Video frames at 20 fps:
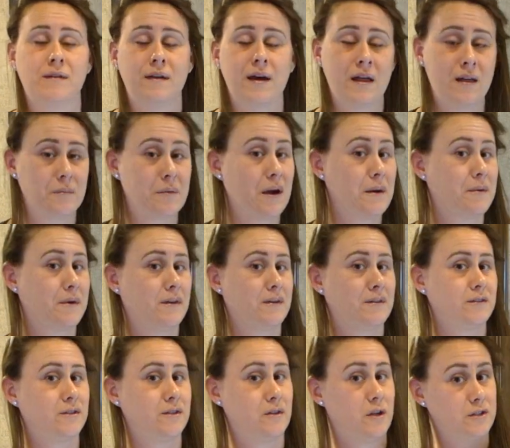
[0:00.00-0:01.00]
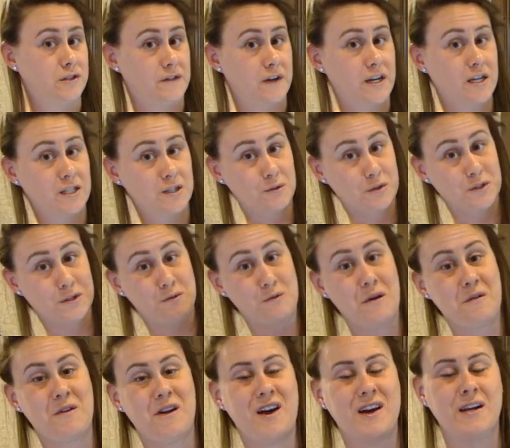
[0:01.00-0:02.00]
Alabama to Las Vegas, which is
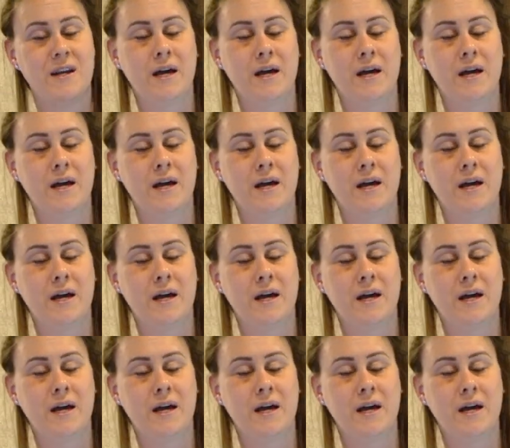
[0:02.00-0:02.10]
where we're at